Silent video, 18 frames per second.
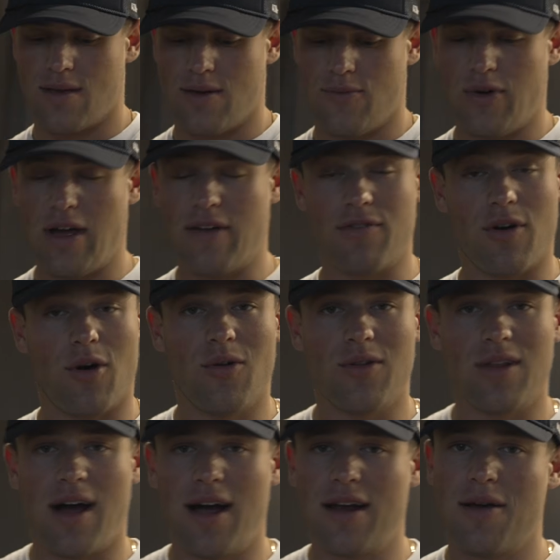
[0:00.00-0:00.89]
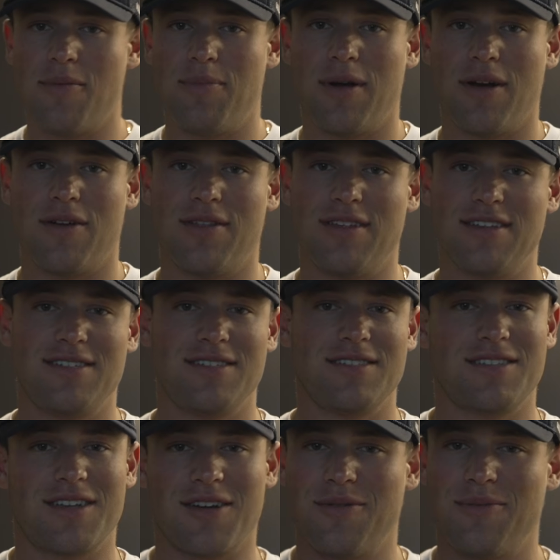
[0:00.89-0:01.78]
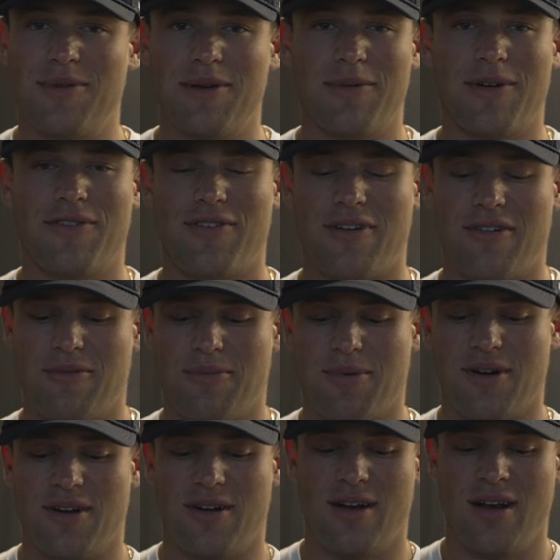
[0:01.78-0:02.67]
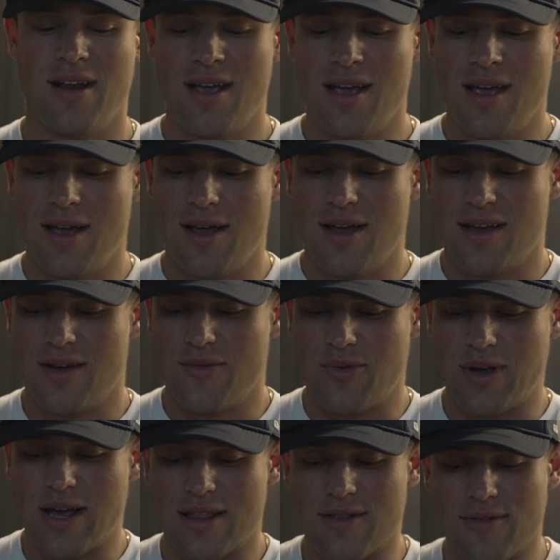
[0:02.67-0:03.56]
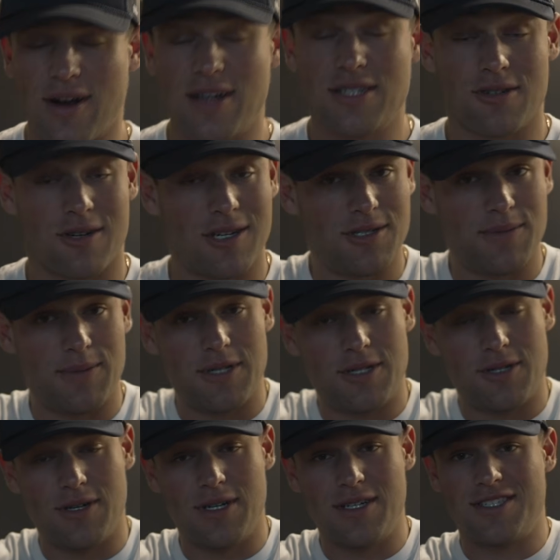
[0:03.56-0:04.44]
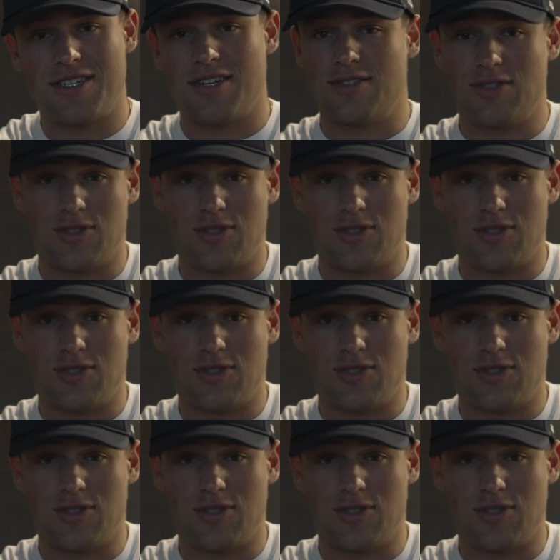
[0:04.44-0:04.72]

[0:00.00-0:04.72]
We have the whole lineup here. This is going to be my favorite part. We have the Rice Krispie treats.